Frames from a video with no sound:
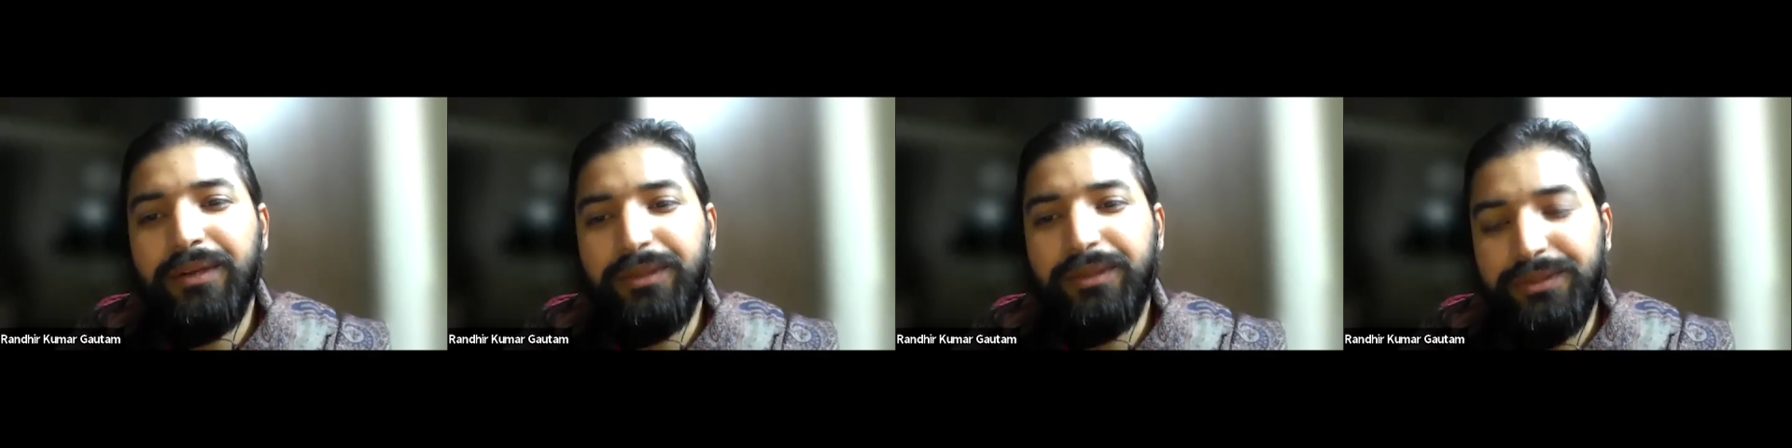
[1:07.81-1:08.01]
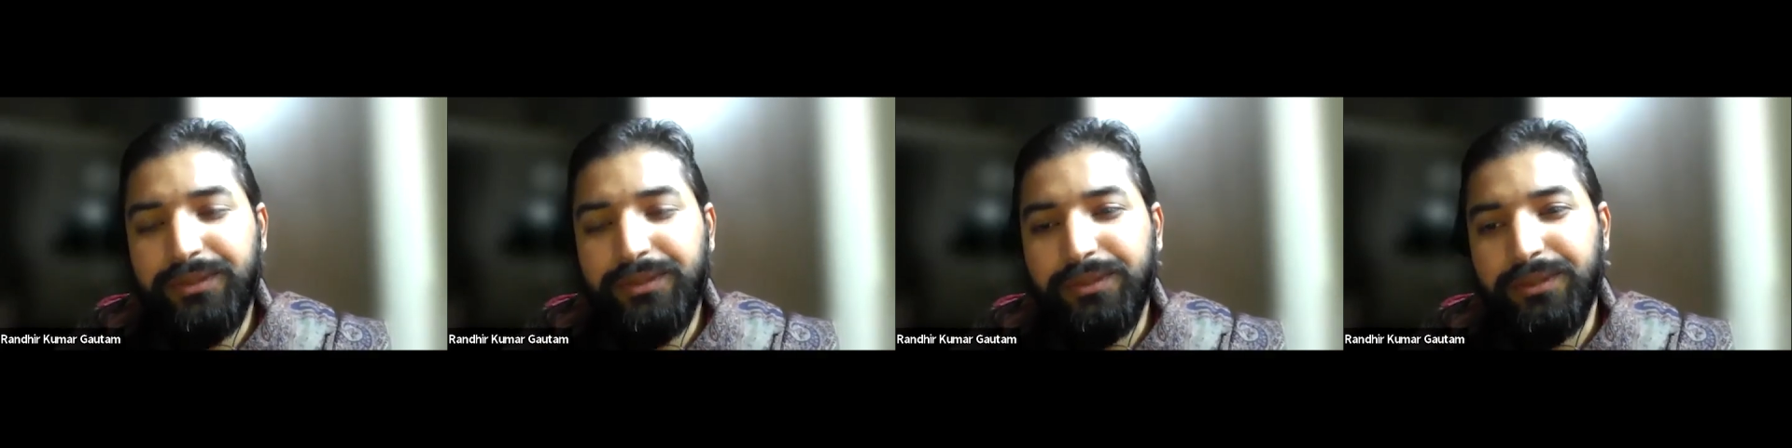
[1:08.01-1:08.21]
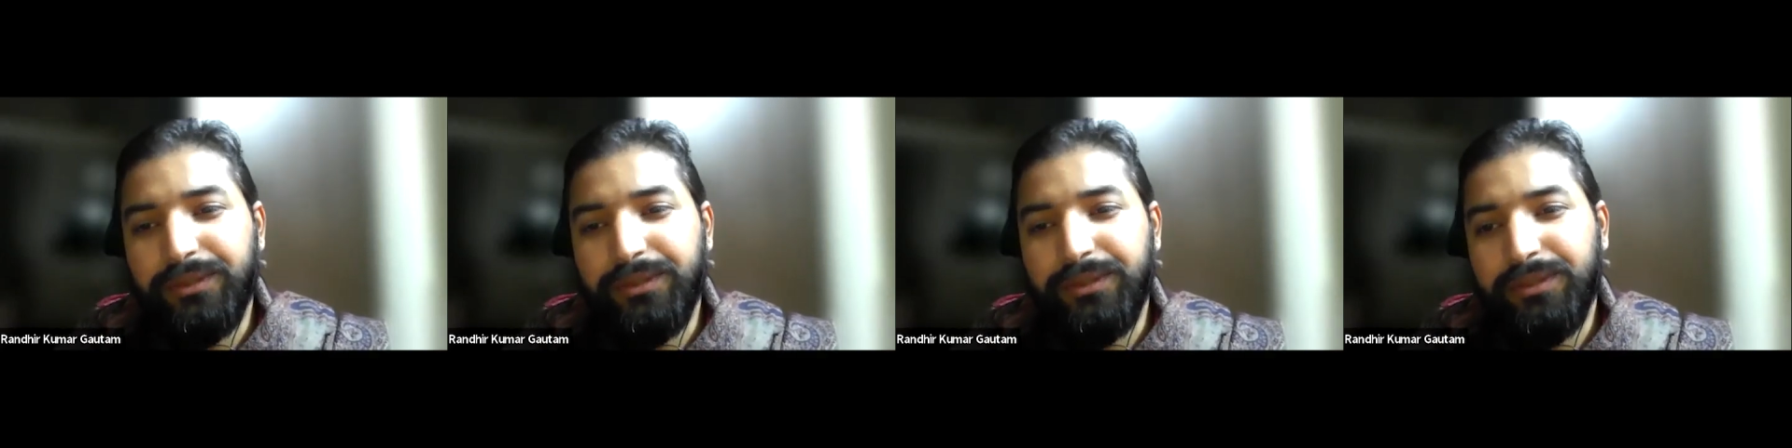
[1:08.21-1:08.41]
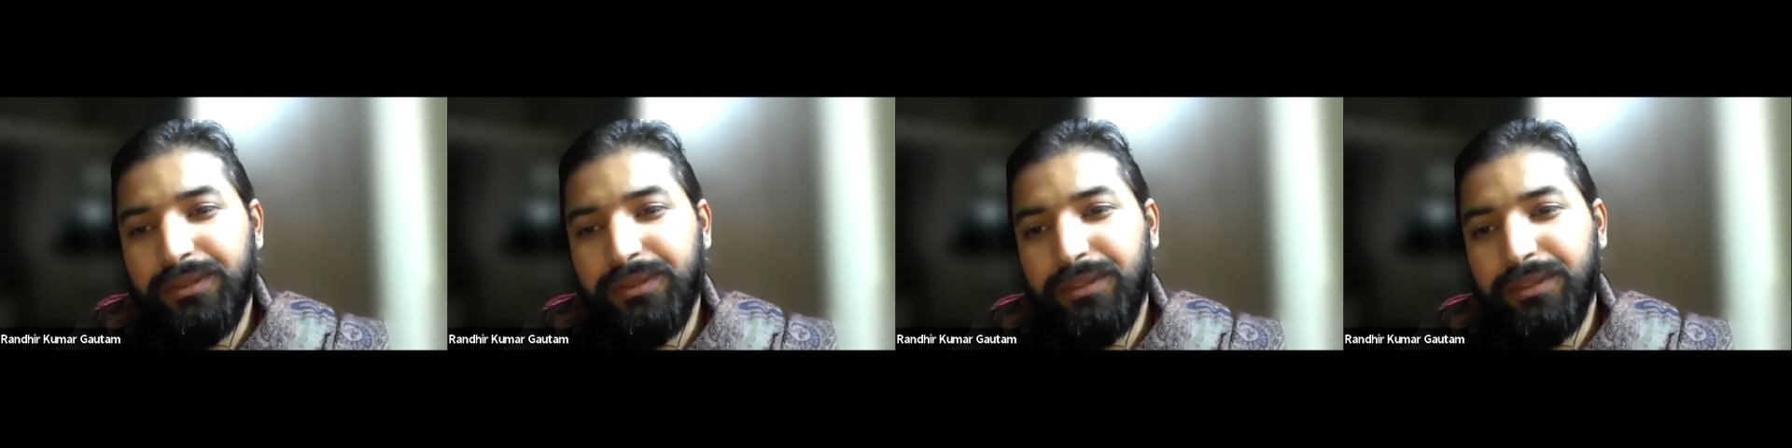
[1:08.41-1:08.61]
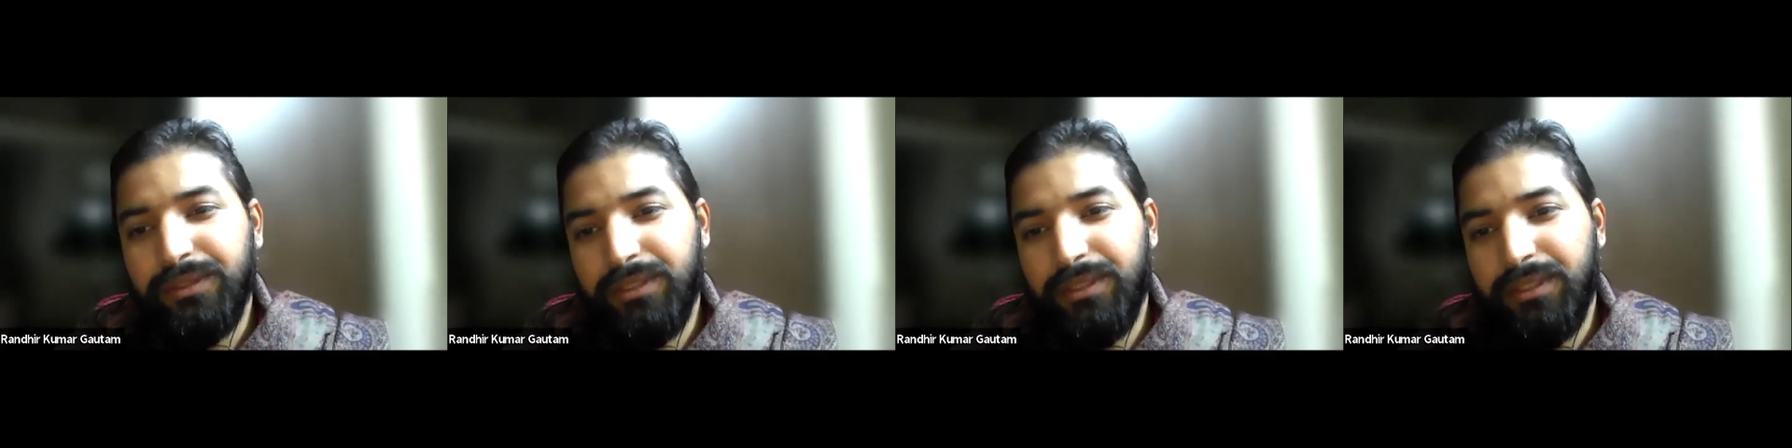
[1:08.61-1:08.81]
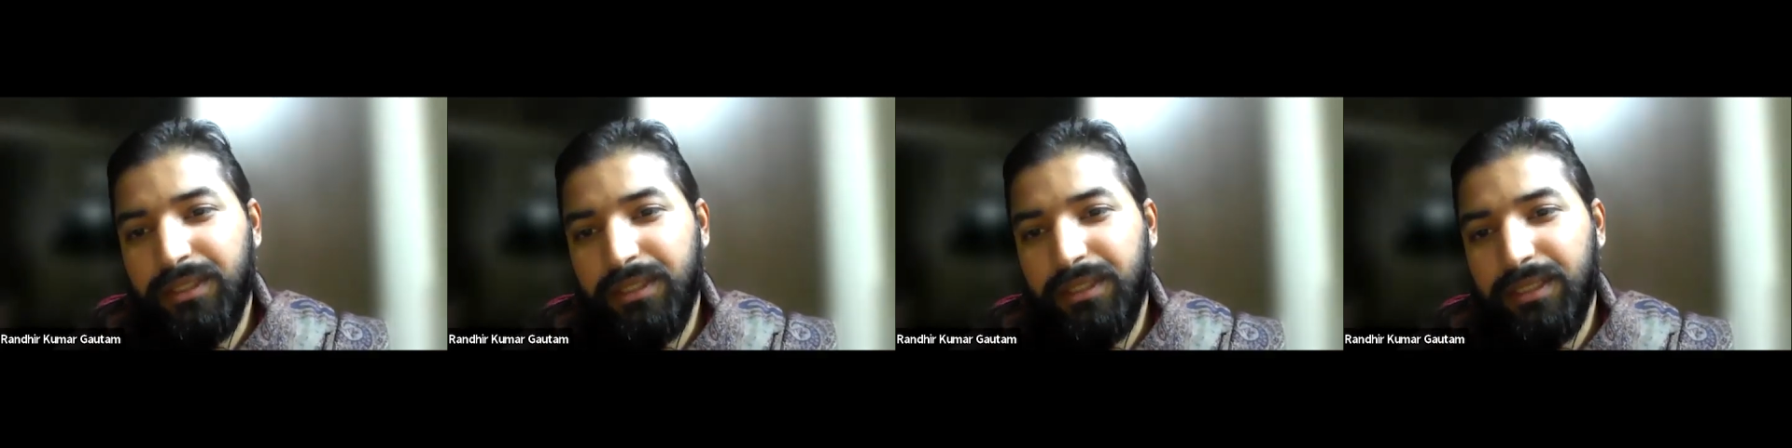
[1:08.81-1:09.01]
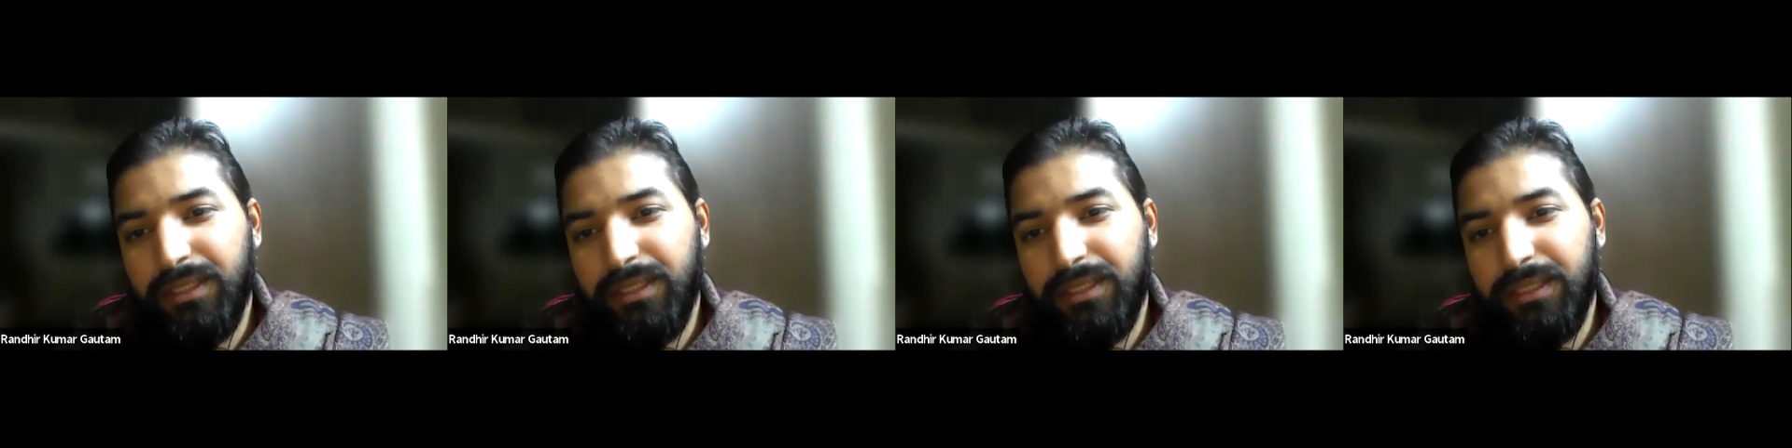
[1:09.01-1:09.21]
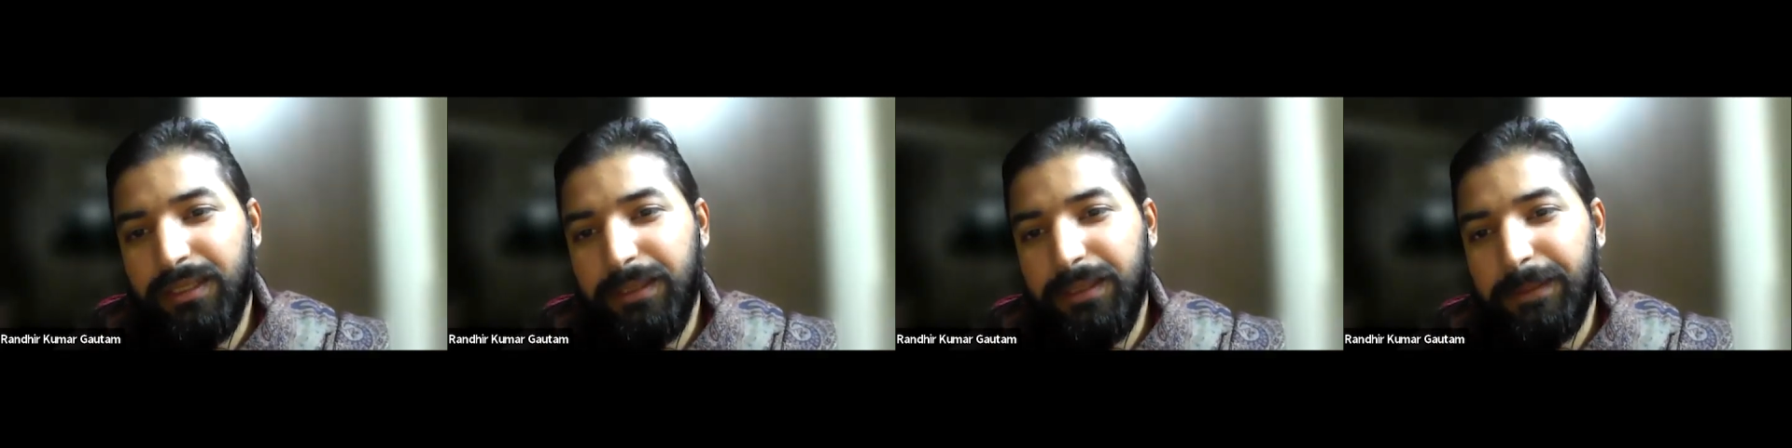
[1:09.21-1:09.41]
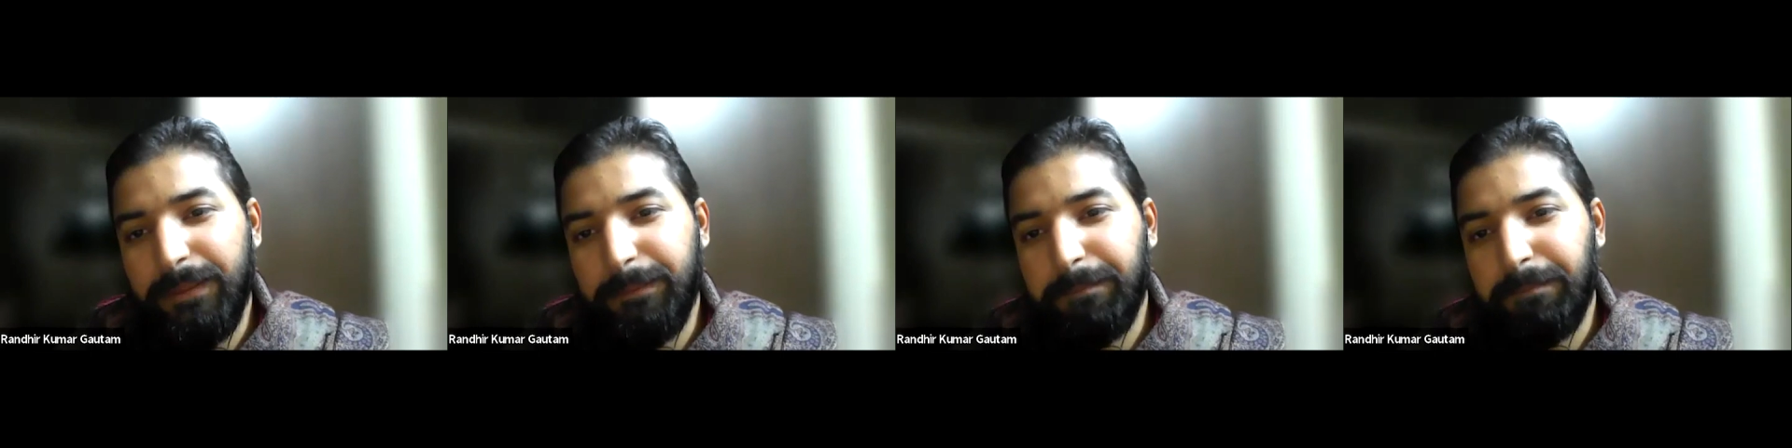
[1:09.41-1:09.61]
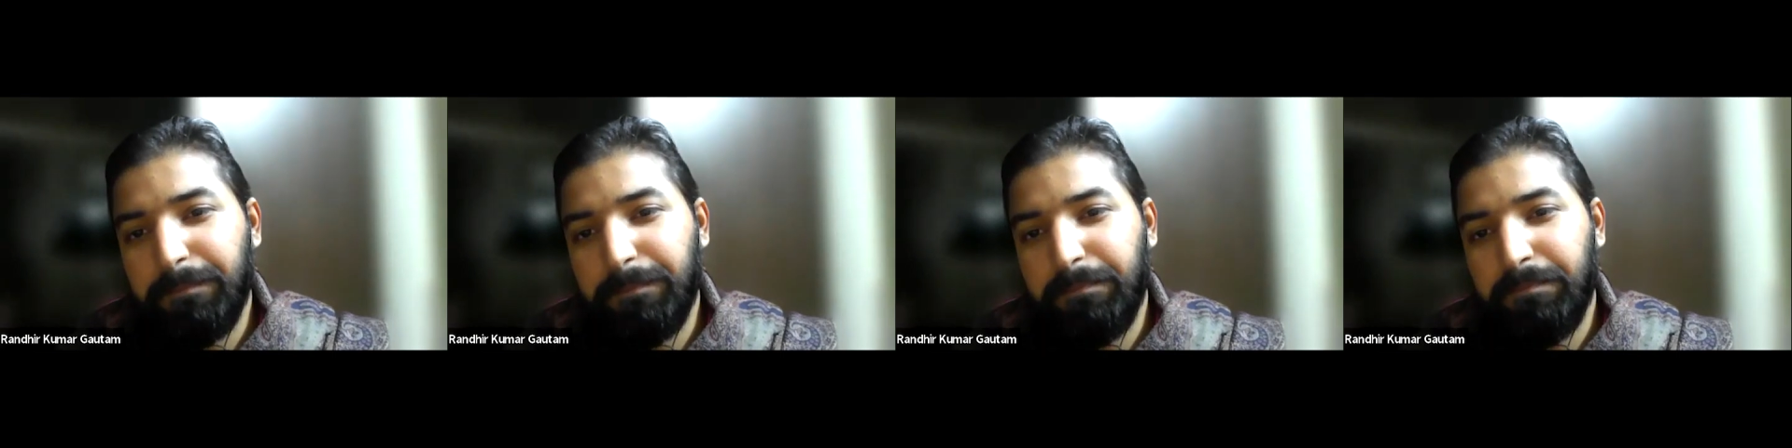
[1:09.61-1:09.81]
and also
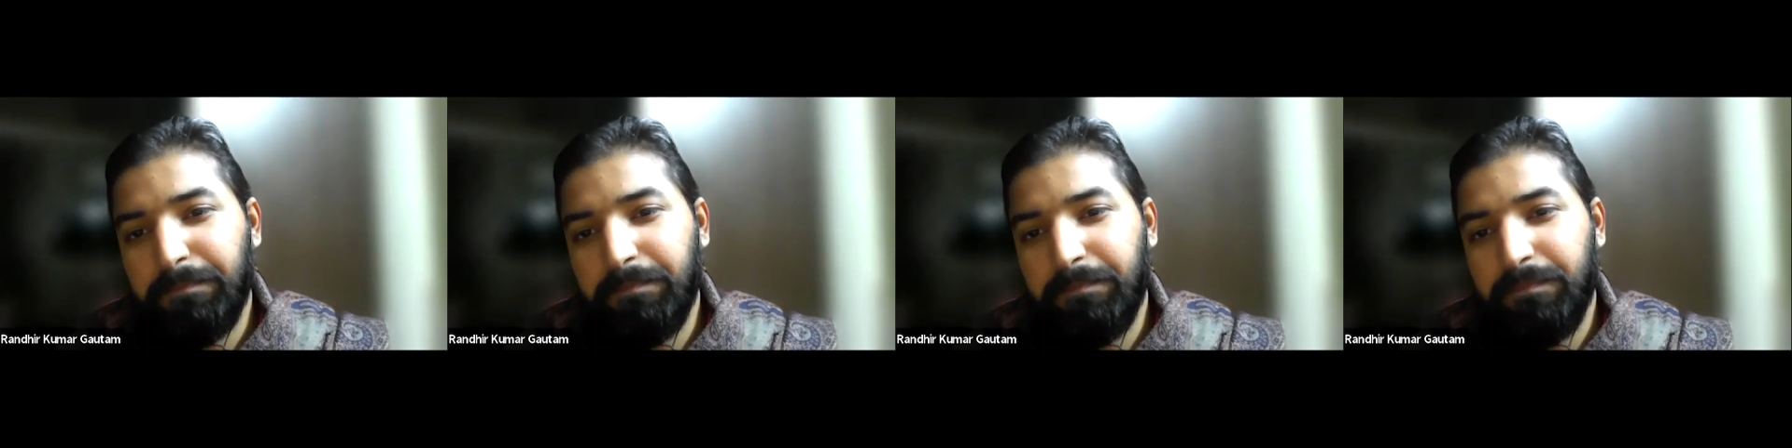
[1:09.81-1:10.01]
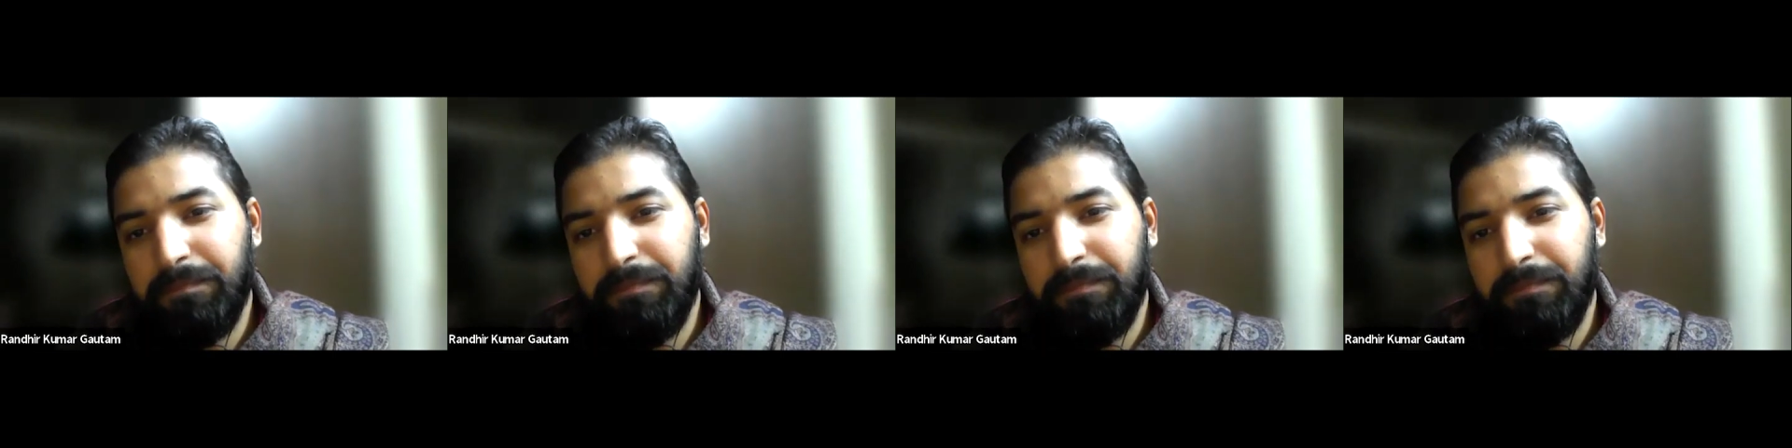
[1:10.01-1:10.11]
honorary